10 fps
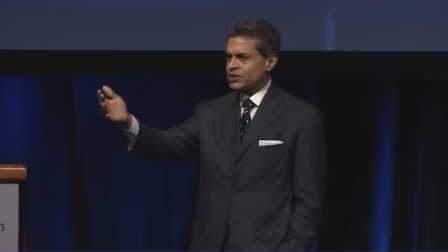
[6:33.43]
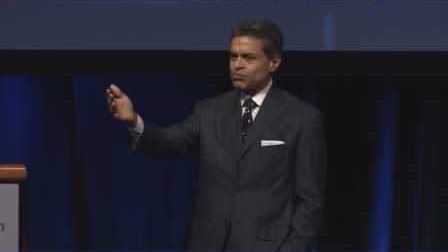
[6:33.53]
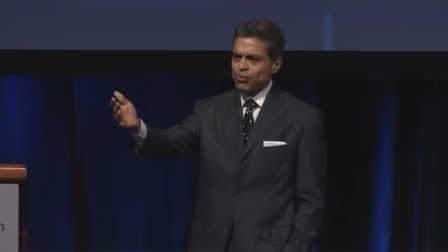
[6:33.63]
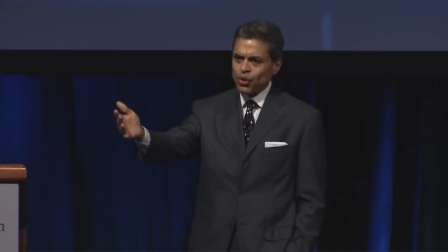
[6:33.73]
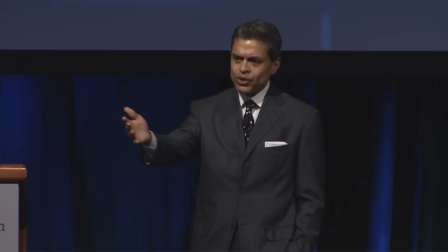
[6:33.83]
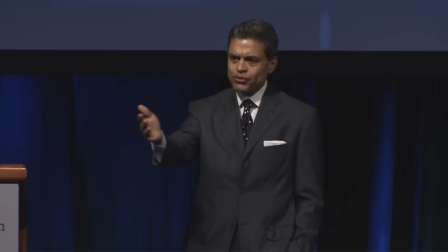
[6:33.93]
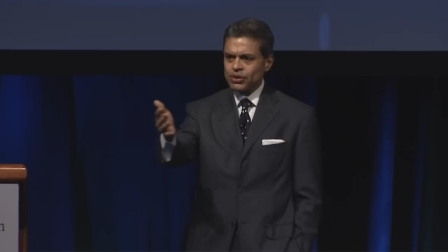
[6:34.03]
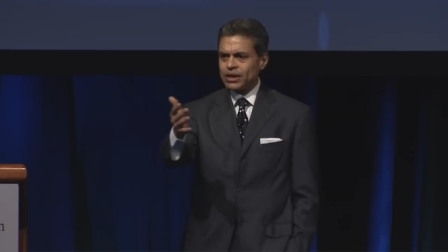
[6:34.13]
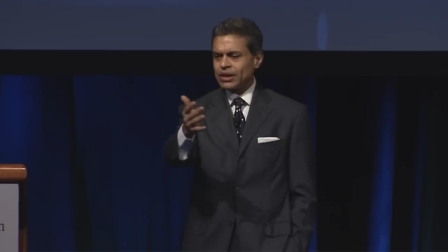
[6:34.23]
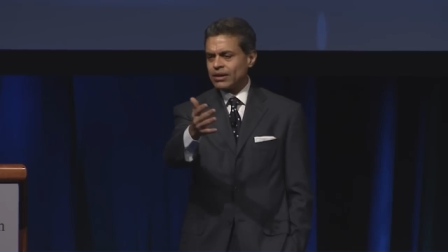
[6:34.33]
and
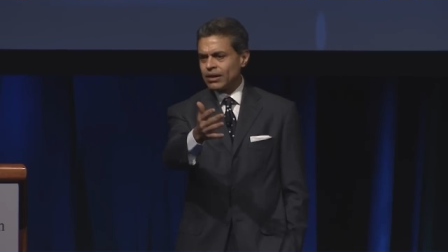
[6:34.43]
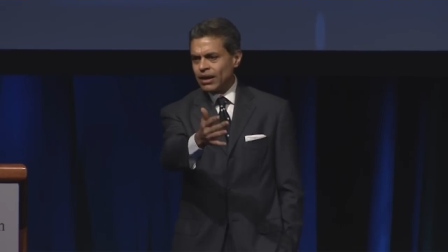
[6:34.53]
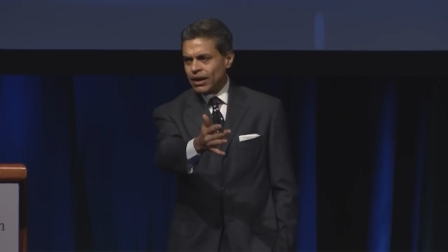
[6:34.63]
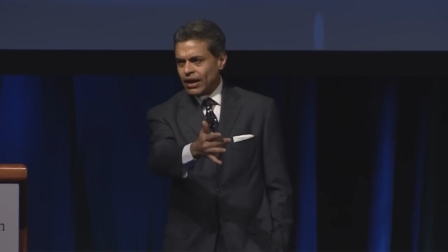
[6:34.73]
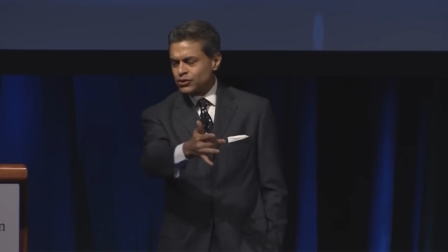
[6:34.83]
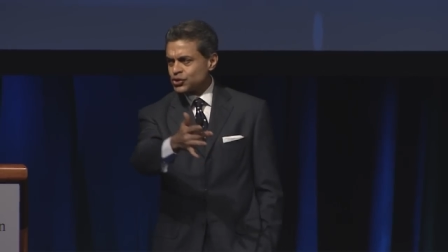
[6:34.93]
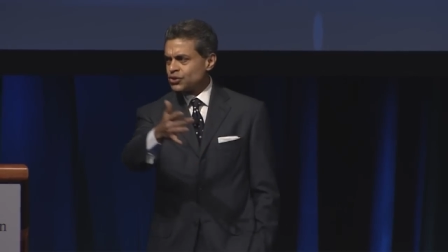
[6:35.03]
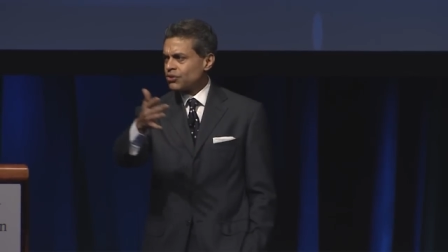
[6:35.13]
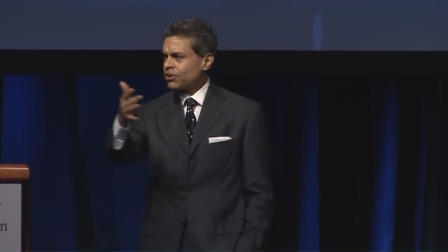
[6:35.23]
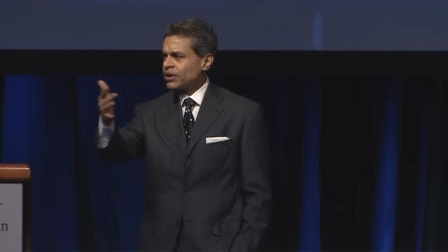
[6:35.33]
poetry and
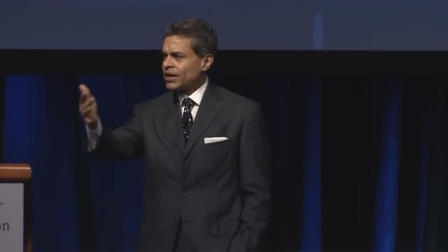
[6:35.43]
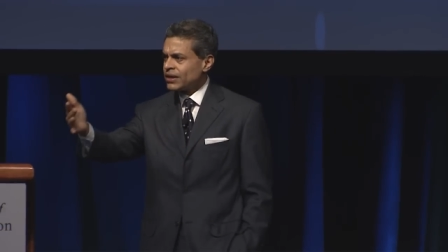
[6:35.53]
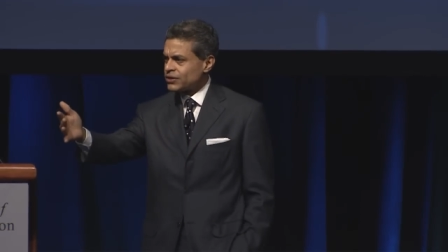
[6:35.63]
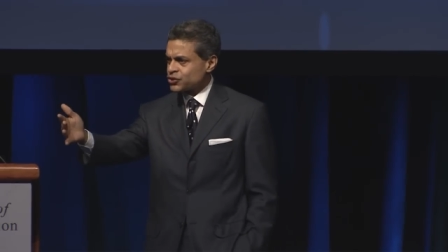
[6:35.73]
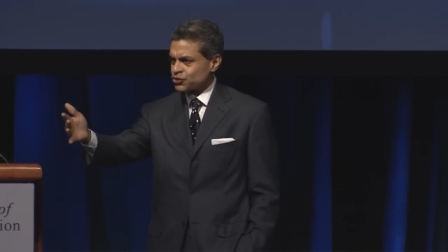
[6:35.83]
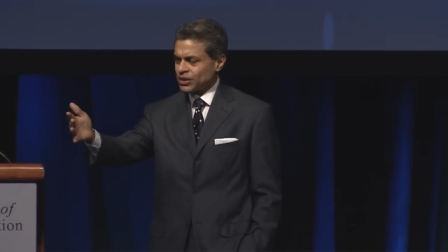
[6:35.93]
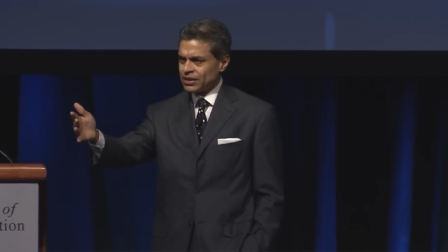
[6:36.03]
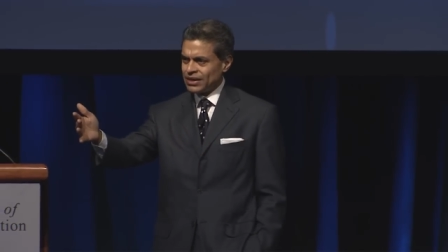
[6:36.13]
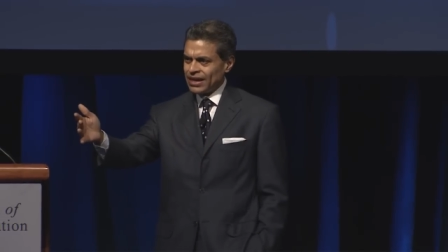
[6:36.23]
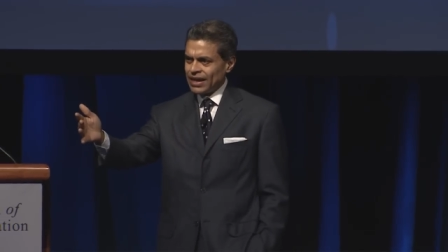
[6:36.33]
engineering and history.
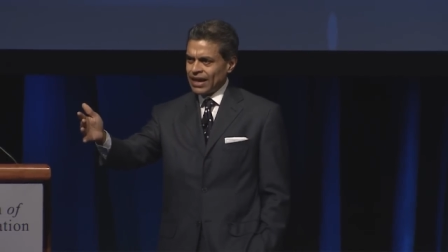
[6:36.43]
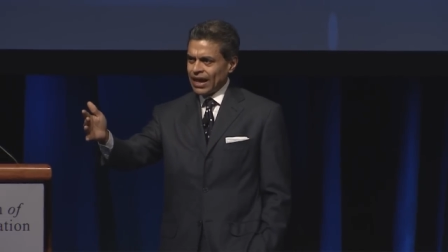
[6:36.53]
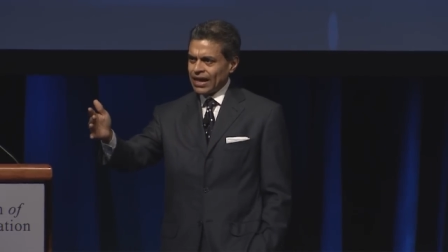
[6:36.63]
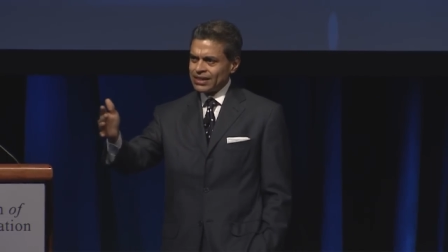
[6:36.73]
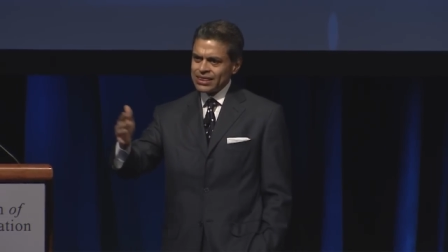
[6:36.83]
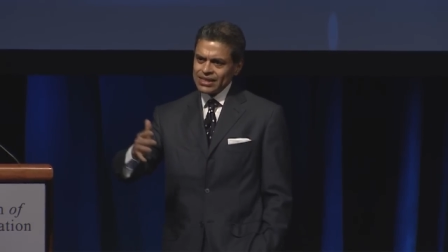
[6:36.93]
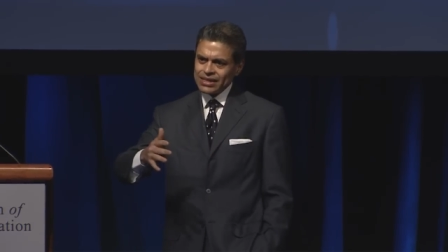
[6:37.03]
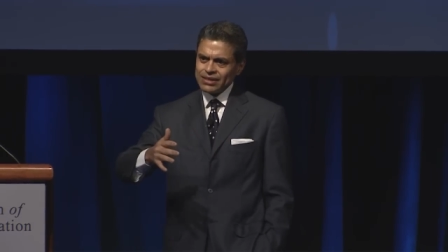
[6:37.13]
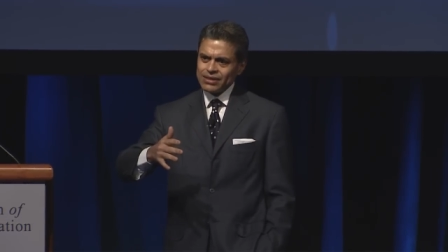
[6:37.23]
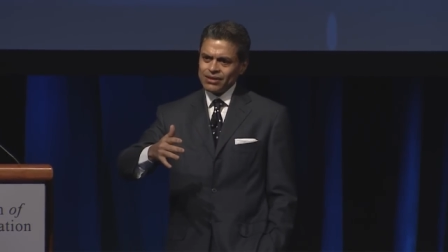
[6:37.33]
And
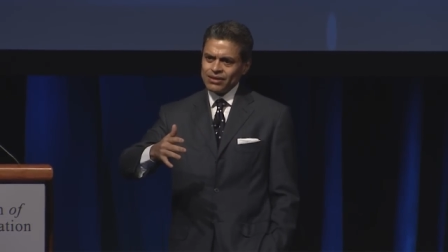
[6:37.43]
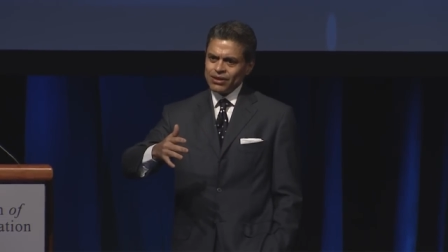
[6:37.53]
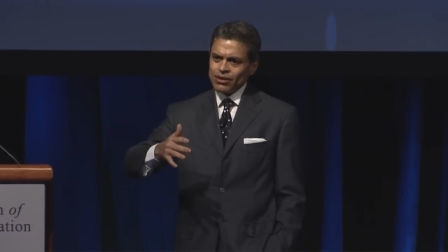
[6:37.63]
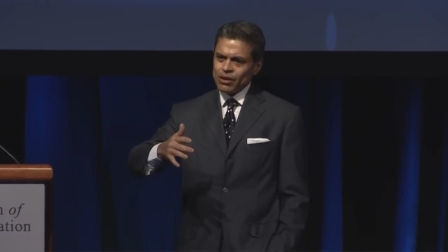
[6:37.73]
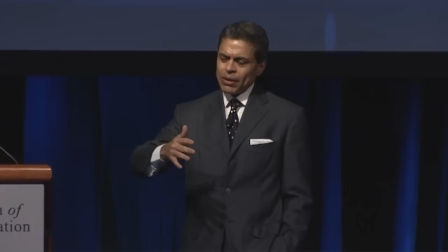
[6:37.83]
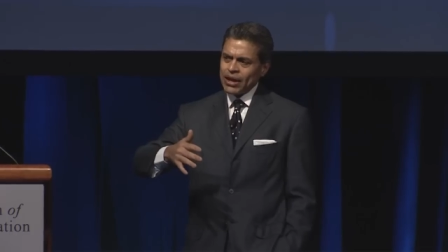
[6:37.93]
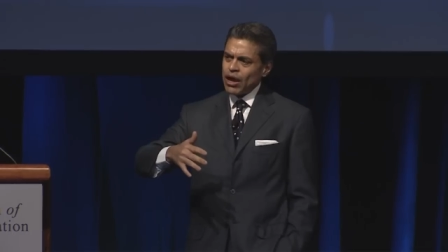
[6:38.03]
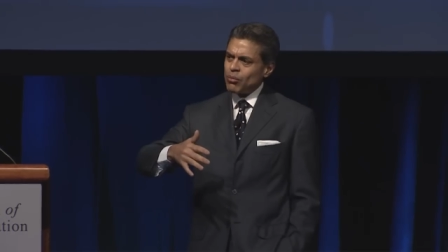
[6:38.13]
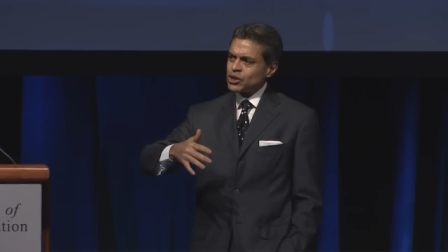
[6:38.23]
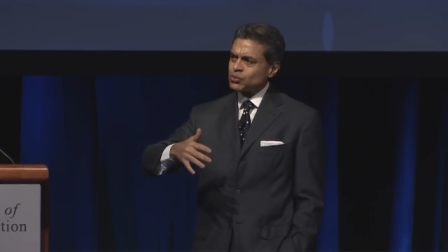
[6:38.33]
thinking about
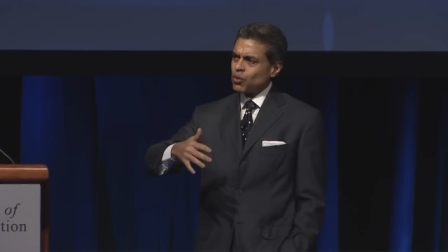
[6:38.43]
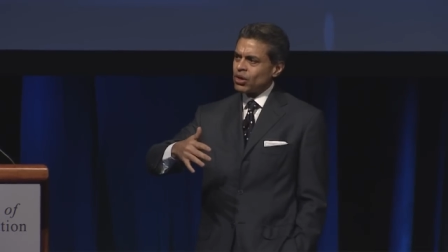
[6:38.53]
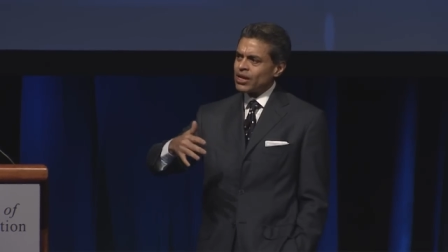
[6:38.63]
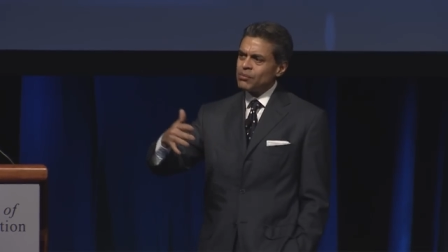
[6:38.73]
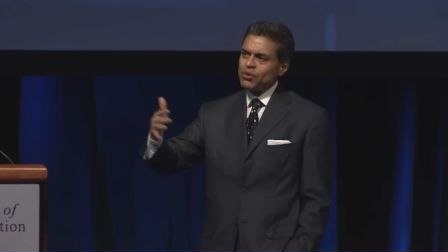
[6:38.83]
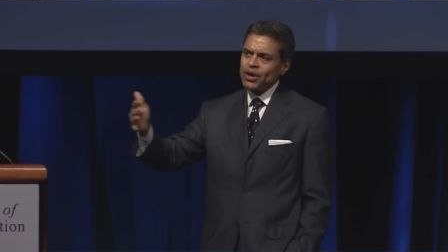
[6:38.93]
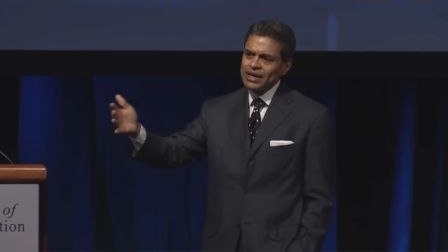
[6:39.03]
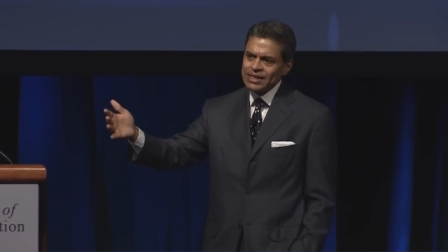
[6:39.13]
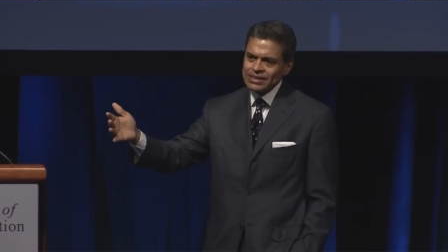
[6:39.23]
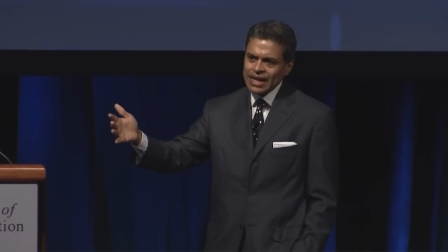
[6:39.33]
how much more
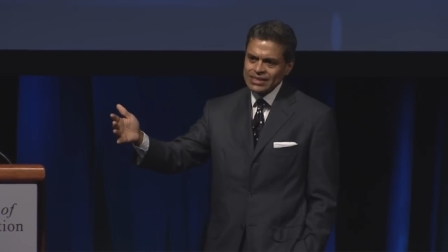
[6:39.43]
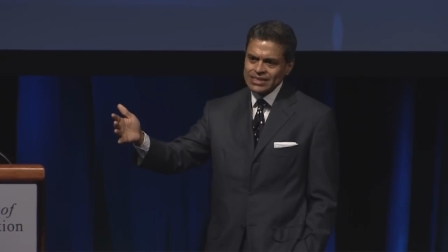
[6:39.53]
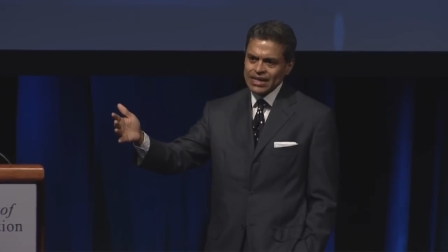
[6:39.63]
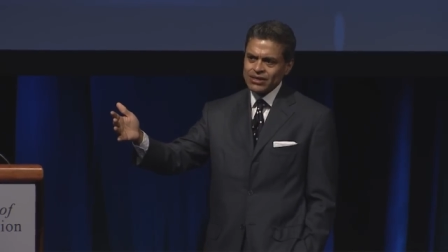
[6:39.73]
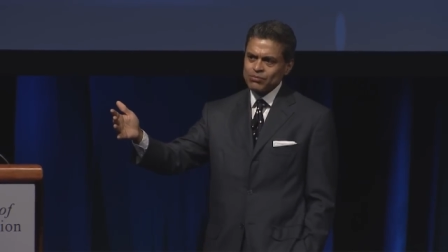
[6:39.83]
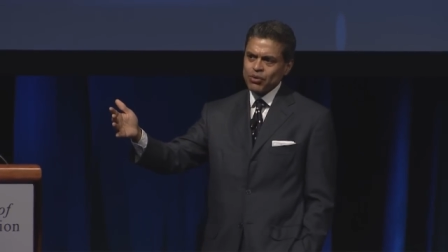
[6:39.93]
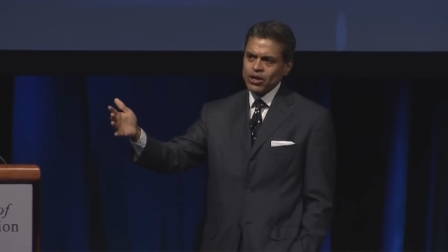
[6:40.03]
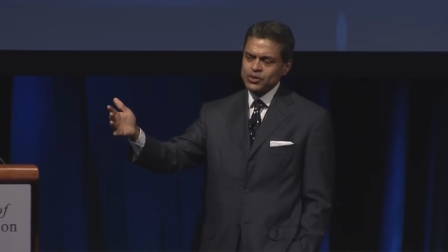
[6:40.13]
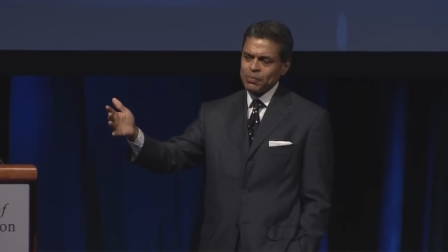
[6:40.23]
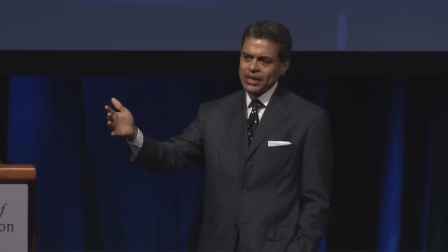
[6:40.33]
liberating that second
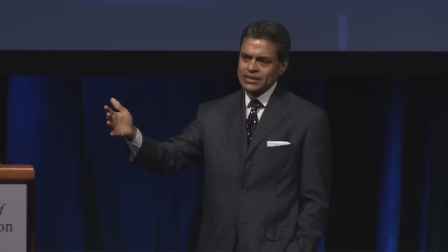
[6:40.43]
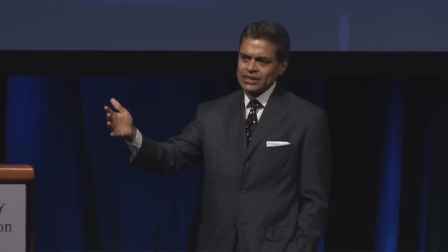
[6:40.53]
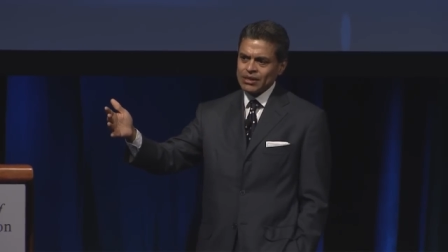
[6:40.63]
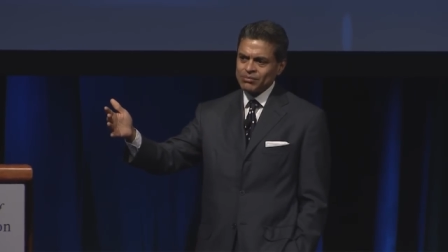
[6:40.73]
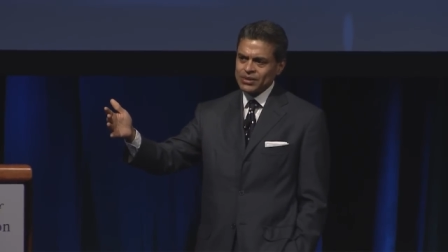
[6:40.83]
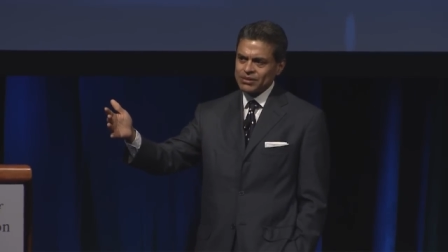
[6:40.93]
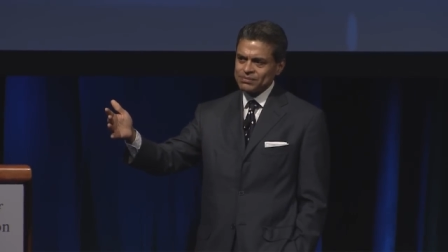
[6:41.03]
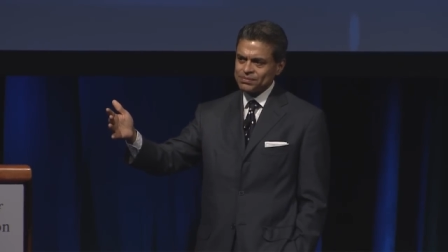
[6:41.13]
prospect seemed.